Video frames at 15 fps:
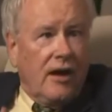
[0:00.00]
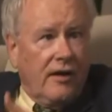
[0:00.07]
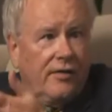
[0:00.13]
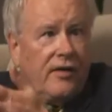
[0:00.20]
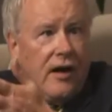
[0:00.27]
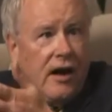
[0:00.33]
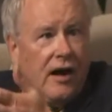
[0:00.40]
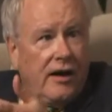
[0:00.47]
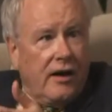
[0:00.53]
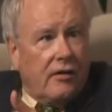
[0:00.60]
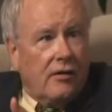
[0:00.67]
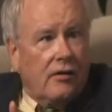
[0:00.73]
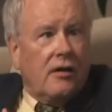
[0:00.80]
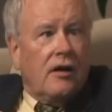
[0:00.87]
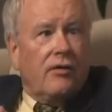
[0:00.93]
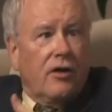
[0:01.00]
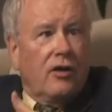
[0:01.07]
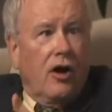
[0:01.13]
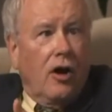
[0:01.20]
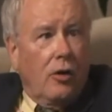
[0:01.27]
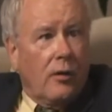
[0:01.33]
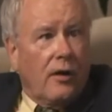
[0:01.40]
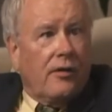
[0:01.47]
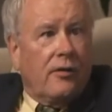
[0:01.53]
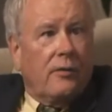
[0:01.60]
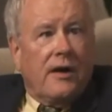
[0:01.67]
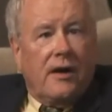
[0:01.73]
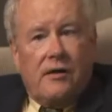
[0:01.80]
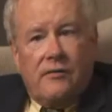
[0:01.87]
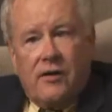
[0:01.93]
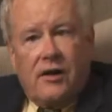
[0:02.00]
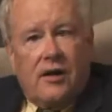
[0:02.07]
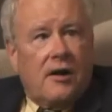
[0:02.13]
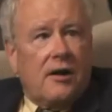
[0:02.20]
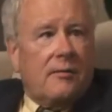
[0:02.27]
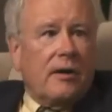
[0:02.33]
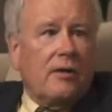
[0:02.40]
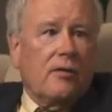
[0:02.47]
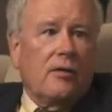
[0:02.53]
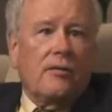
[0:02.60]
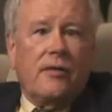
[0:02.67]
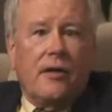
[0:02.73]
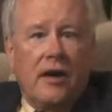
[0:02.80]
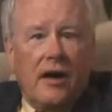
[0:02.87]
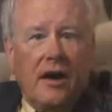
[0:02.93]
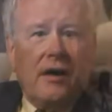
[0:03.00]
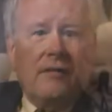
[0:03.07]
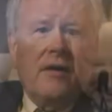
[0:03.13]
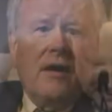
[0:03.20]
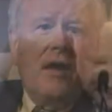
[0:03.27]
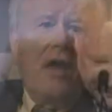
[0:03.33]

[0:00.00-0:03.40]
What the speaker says: Not the higher, the lower the rate of economic growth they have.